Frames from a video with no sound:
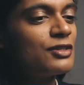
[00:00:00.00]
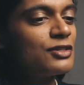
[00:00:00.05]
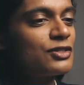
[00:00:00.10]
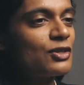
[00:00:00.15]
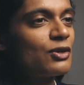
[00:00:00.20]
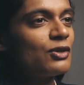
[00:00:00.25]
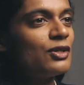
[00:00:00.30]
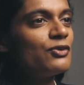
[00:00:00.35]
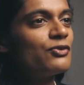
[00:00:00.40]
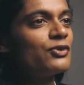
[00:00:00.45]

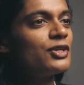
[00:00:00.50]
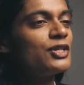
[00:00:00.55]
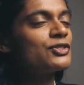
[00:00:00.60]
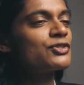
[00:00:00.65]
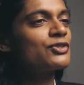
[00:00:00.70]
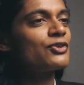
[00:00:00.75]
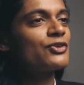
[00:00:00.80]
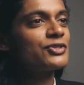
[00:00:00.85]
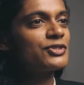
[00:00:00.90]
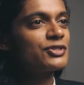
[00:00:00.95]
Solar
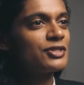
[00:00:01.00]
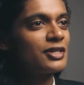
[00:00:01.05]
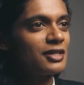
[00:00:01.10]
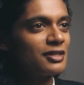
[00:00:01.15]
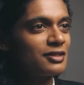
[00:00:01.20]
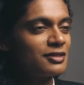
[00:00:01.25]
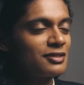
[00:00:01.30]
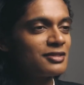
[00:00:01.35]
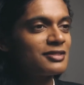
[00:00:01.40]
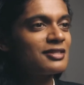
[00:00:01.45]
resource
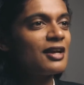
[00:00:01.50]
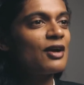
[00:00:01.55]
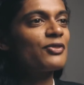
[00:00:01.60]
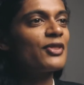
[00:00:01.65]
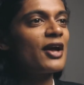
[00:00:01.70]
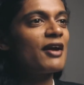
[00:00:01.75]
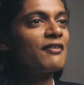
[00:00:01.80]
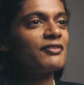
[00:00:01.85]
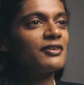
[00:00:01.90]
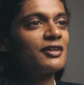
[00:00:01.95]
in
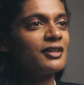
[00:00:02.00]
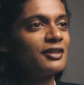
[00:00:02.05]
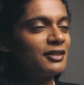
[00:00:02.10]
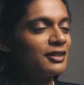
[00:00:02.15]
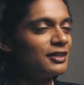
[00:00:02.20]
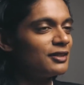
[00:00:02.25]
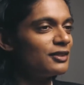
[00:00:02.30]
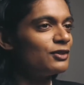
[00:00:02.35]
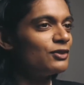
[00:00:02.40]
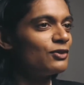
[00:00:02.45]
South Africa,
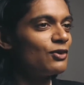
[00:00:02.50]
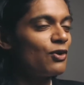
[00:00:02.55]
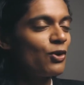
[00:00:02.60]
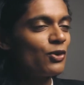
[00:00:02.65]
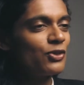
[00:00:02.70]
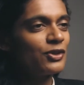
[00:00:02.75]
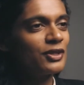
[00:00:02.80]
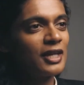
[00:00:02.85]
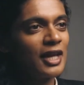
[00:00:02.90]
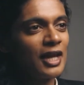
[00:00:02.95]
in the
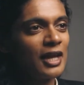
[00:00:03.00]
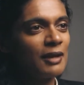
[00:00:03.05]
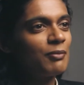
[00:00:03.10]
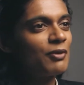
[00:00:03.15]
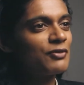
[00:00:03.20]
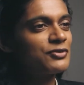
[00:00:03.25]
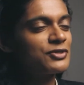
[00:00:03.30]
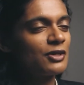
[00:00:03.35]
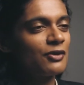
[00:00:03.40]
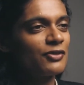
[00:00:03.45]
Northern Cape
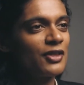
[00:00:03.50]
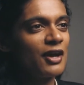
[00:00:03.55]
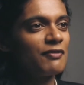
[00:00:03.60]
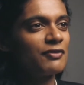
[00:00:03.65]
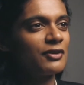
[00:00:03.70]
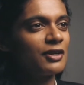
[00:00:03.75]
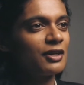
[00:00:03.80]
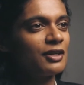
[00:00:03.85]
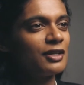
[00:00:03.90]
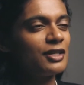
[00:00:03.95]
of South
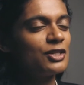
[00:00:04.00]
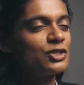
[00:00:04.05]
Africa,